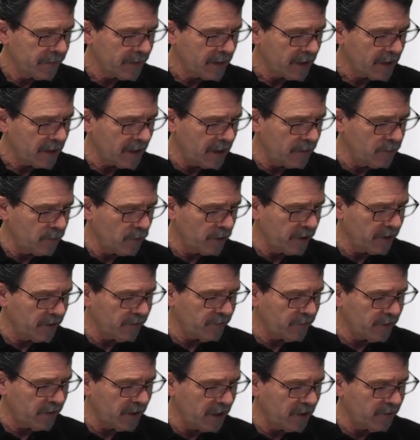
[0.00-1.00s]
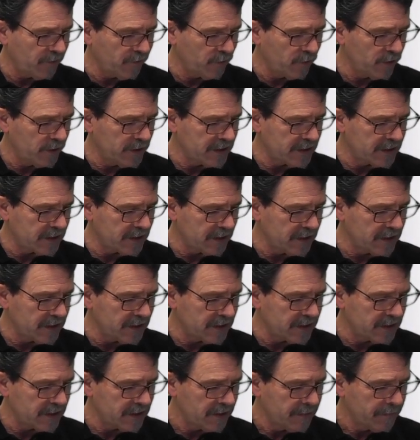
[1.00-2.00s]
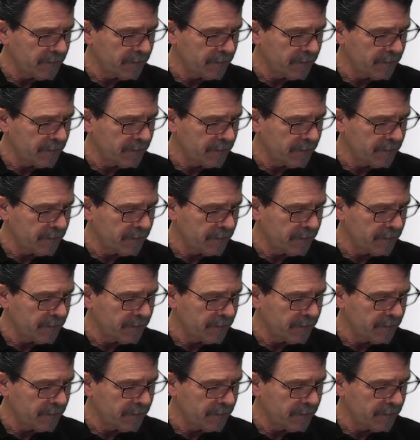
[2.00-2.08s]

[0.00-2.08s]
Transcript: can modify, for instance,